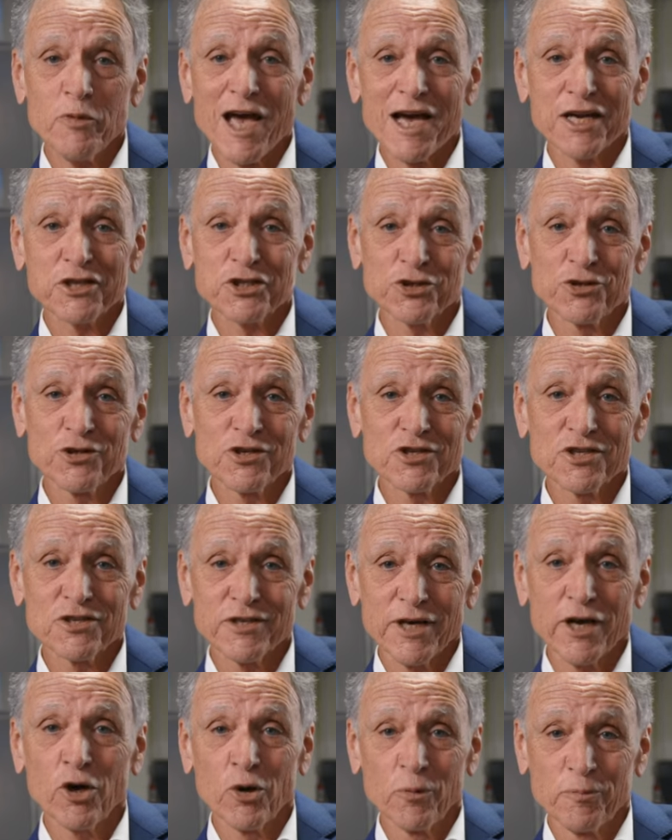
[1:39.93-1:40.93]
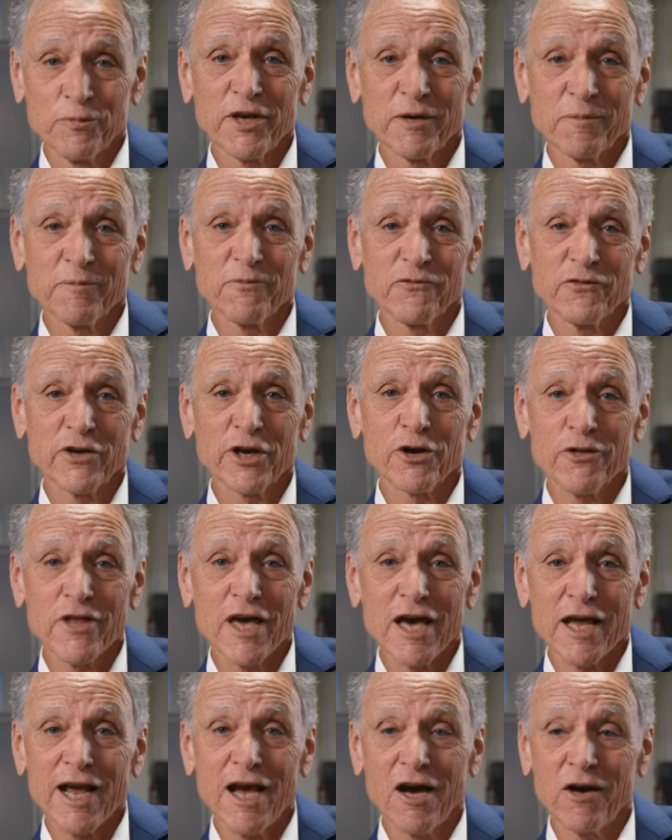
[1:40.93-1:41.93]
passion, is to help them figure
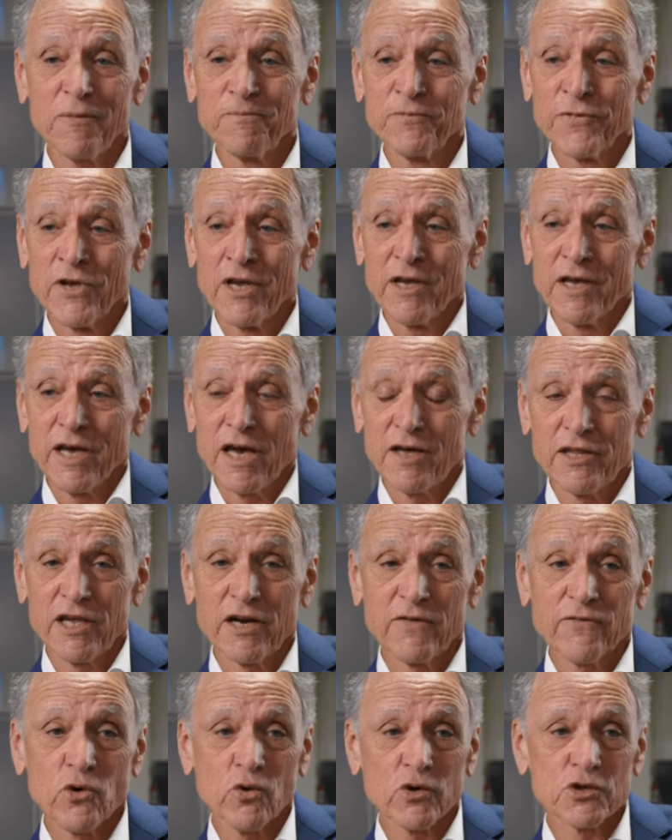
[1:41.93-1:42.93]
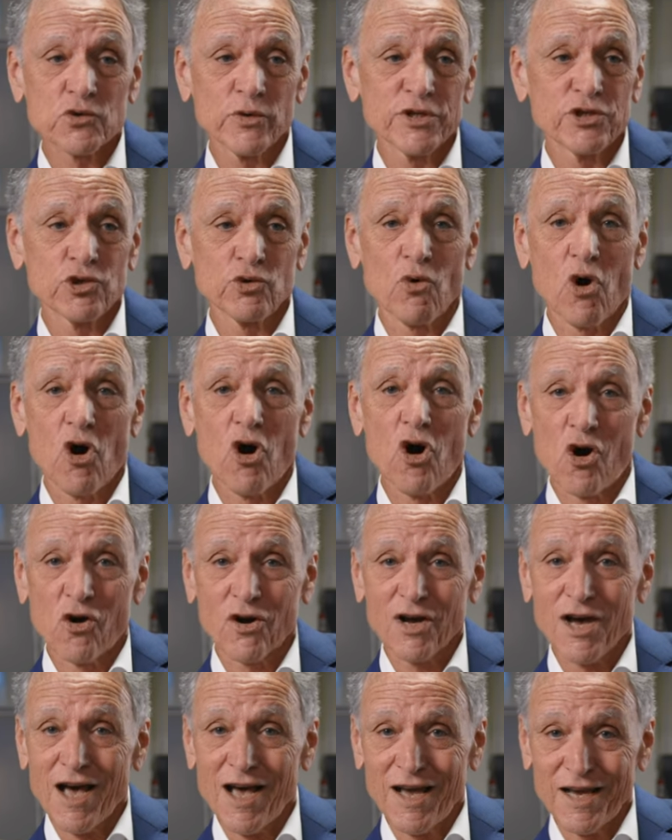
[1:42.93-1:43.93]
that out. And then, of course, we do all
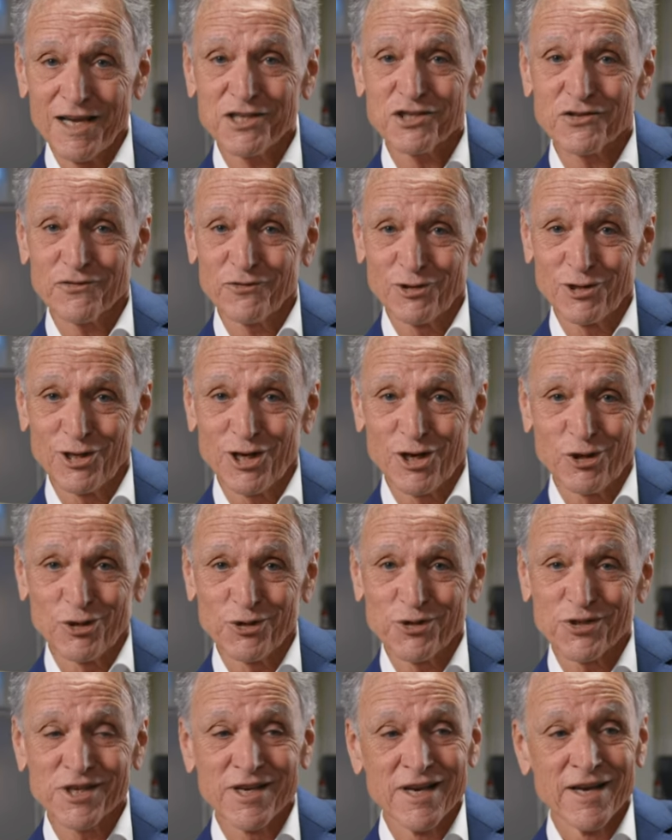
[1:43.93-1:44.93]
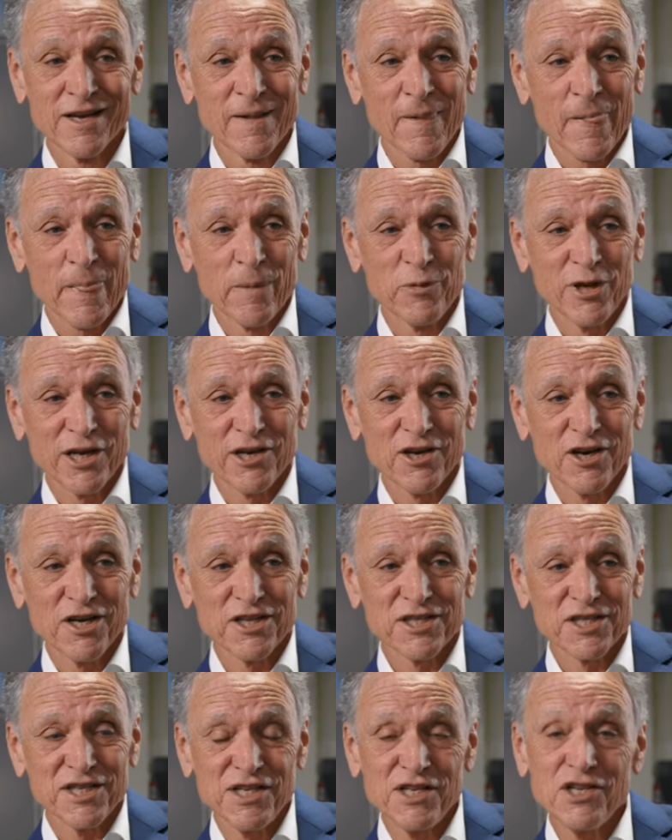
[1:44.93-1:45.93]
kinds of loans
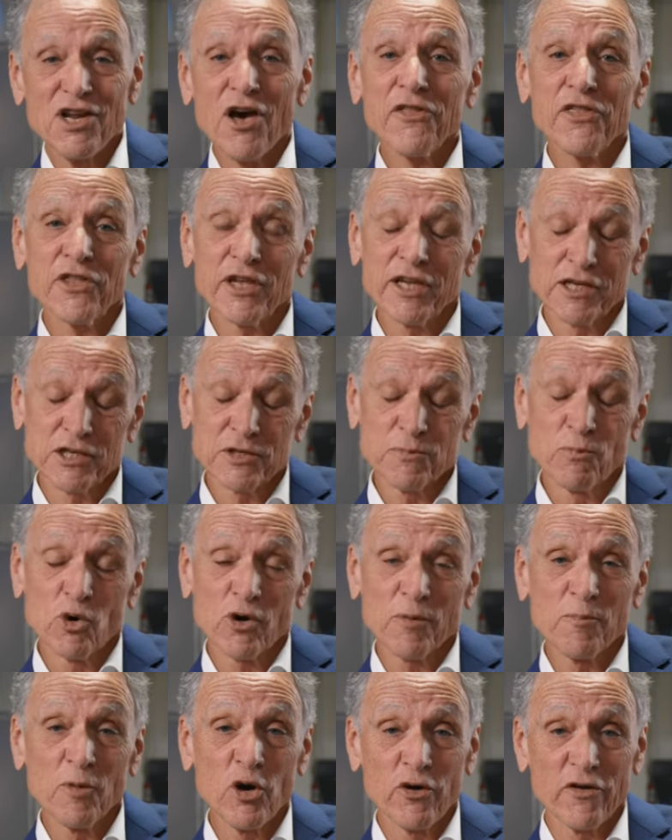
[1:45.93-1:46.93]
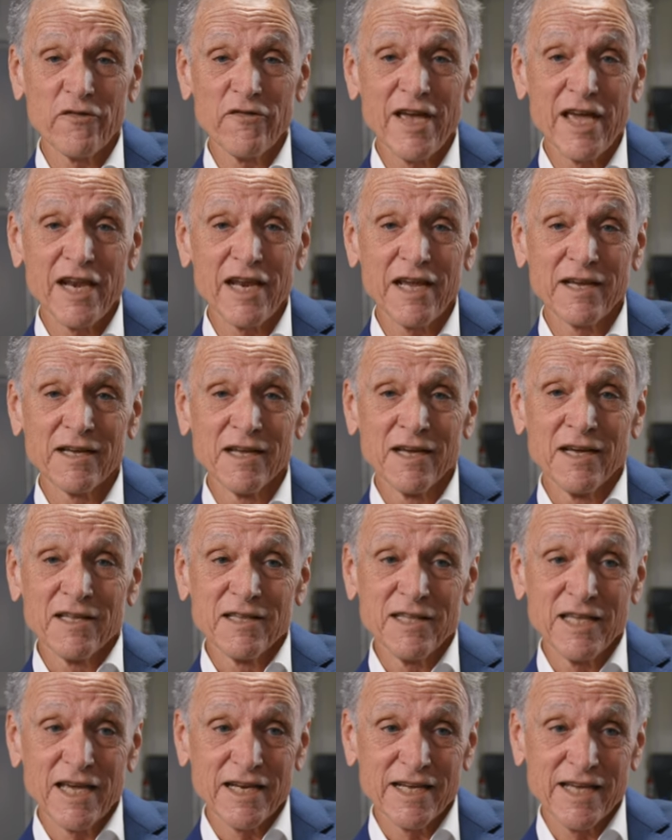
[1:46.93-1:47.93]
because nothing is more motivating
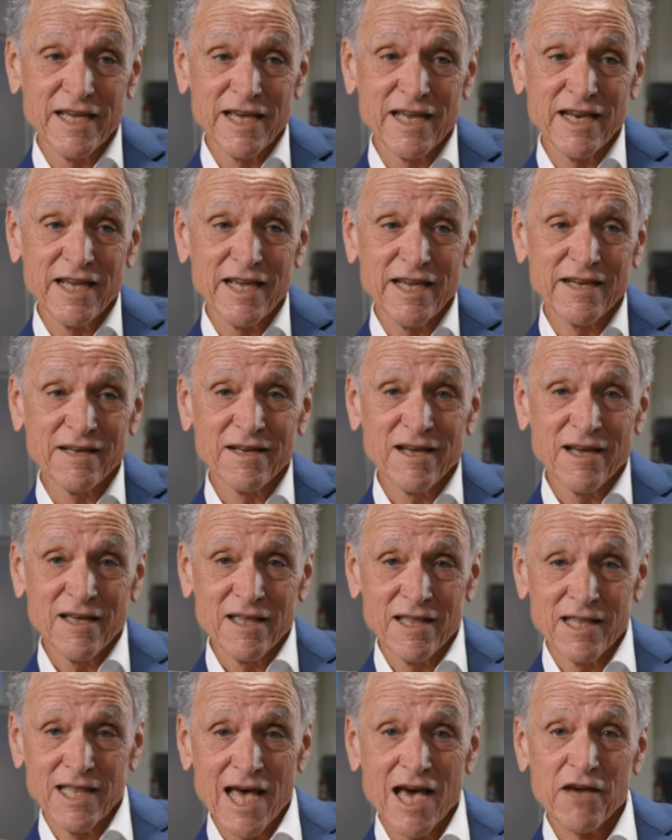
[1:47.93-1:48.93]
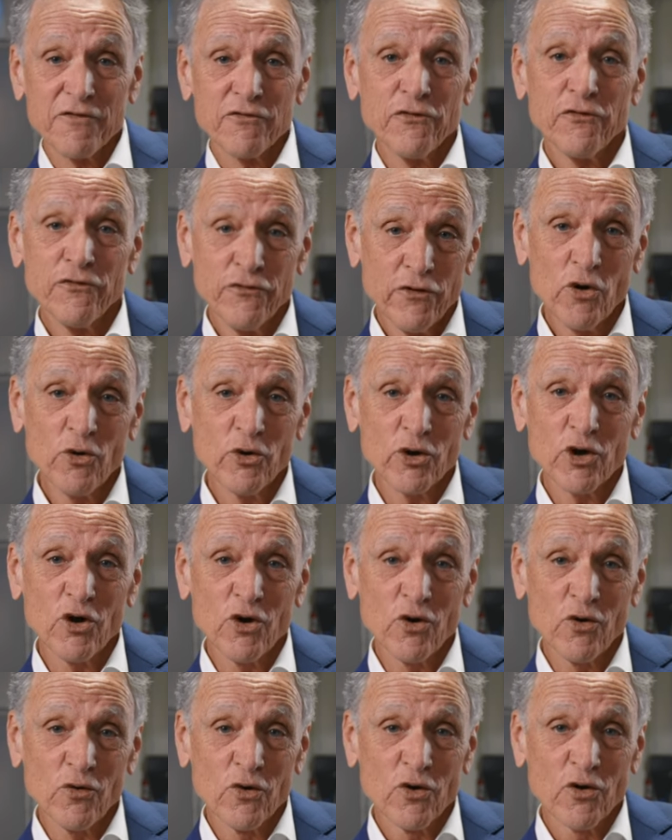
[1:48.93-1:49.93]
than getting that
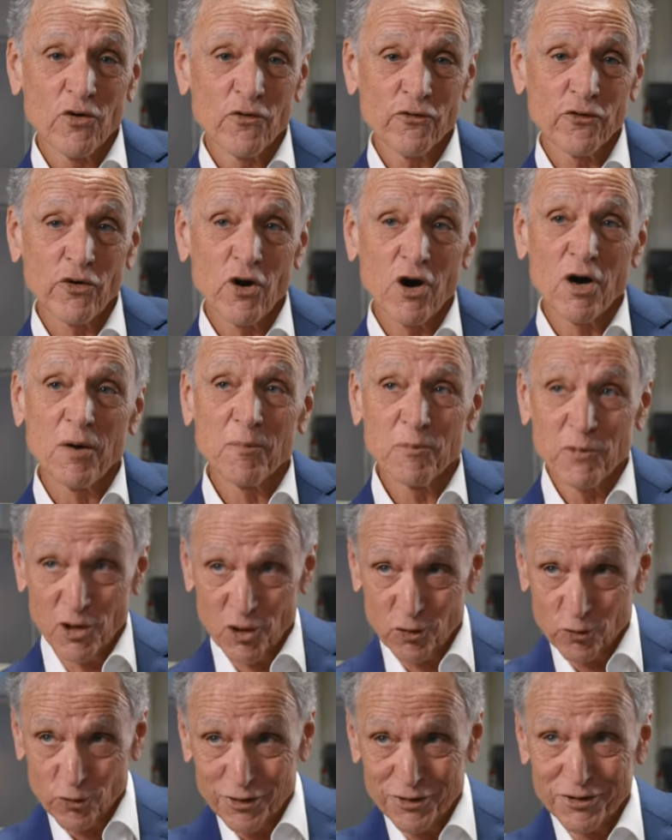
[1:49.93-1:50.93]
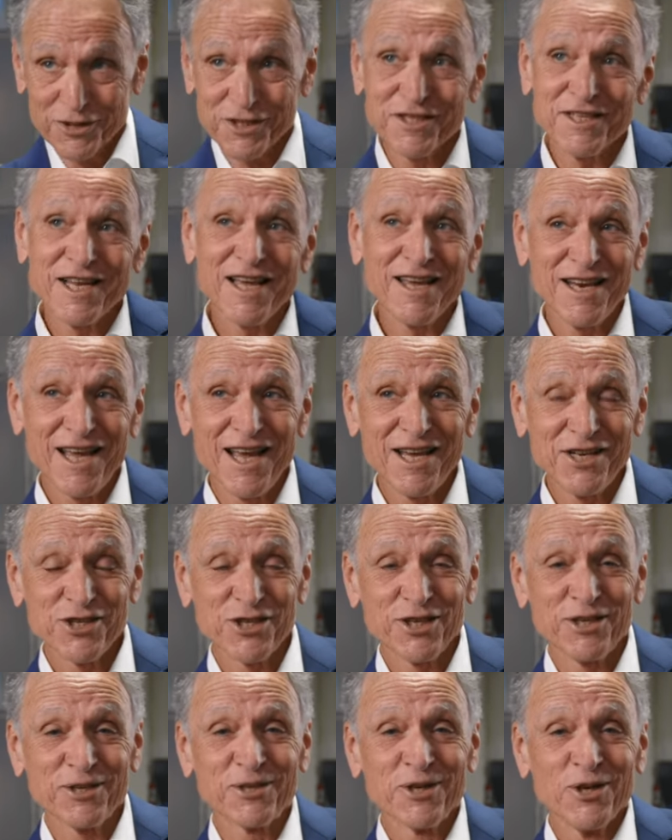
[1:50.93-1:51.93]
photo from a real estate
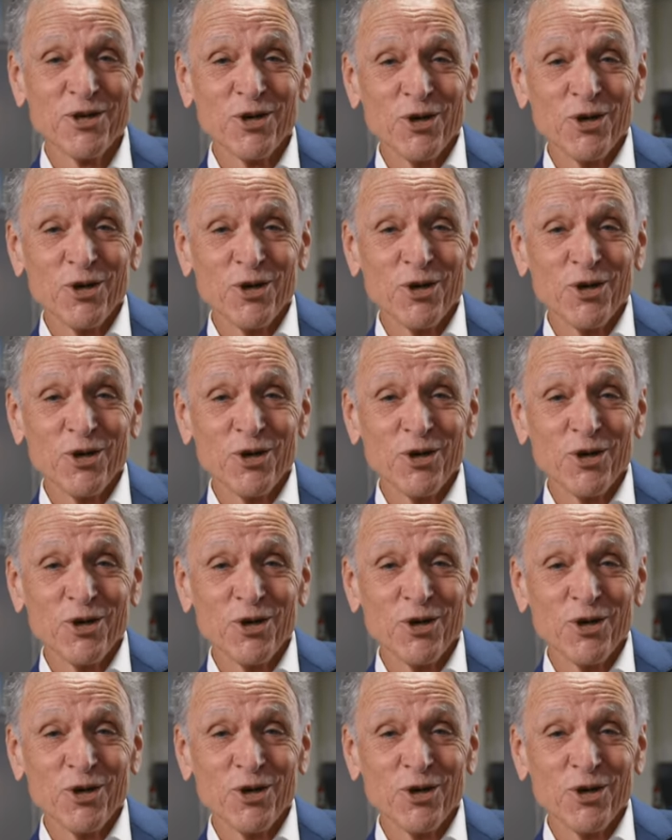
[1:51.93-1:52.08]
agent